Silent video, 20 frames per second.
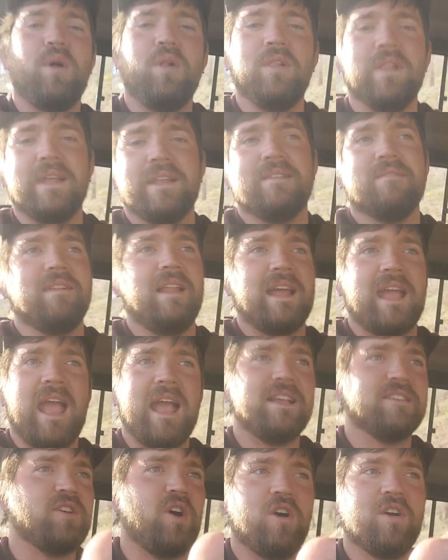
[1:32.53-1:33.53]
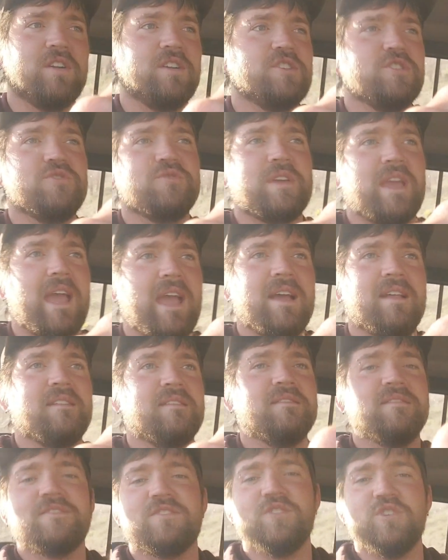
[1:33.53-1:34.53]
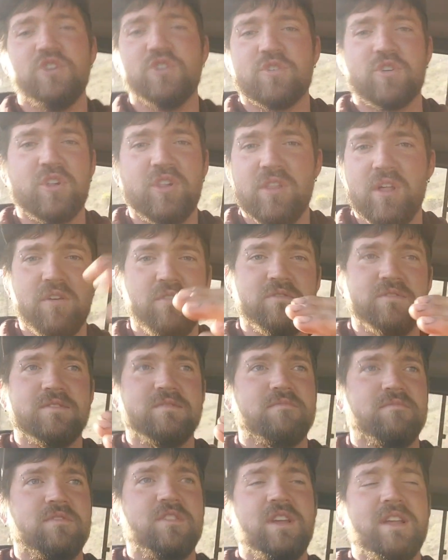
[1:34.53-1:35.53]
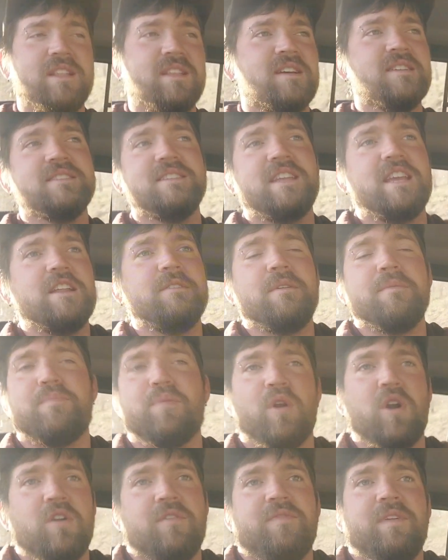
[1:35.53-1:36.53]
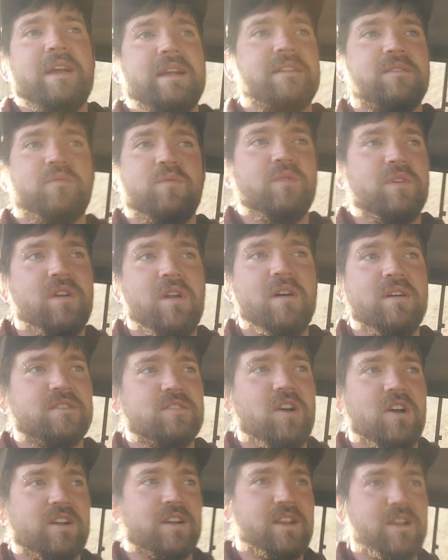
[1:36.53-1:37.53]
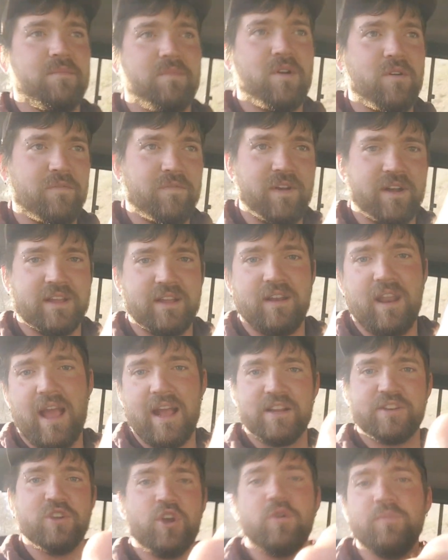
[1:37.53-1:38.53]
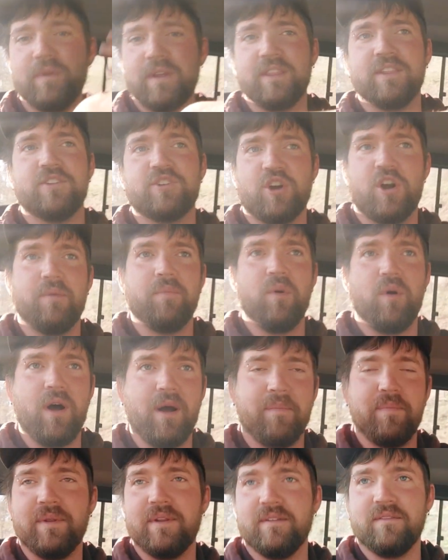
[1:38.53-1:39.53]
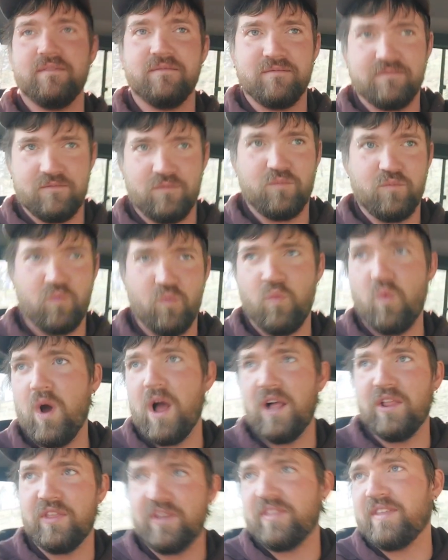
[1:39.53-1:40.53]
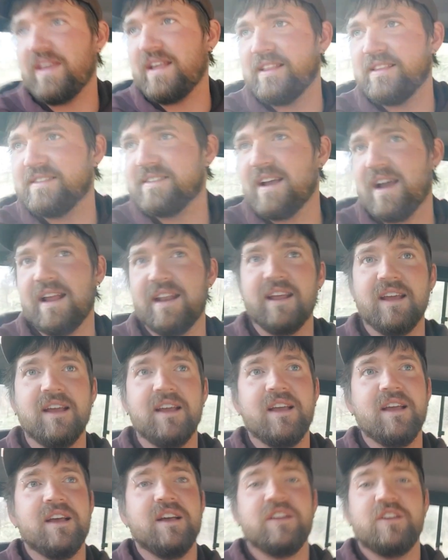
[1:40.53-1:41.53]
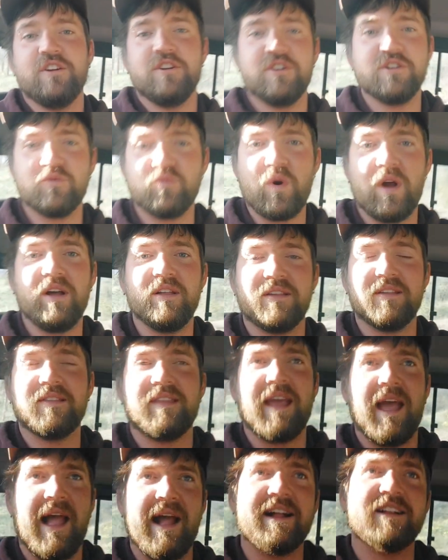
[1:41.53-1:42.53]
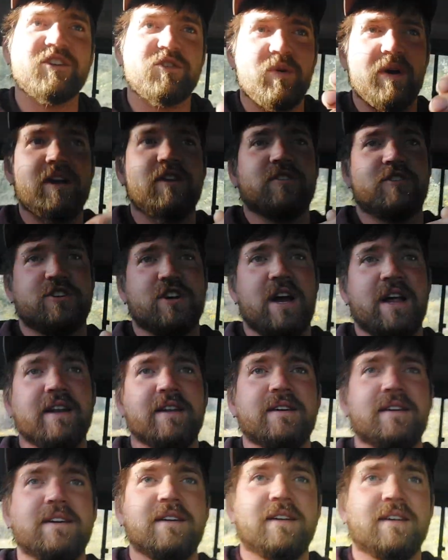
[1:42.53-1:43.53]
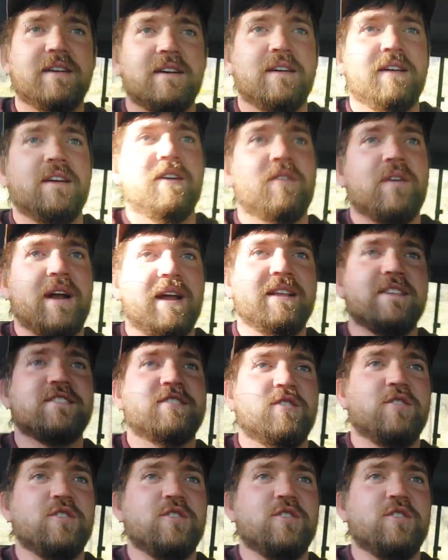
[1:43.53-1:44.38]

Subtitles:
it like as hard as you can so you're closed. It doesn't need to be perfect. We're not talking about fucking actually opening the turbo up and welding the inside. You're just welding the actuator shut, right? So you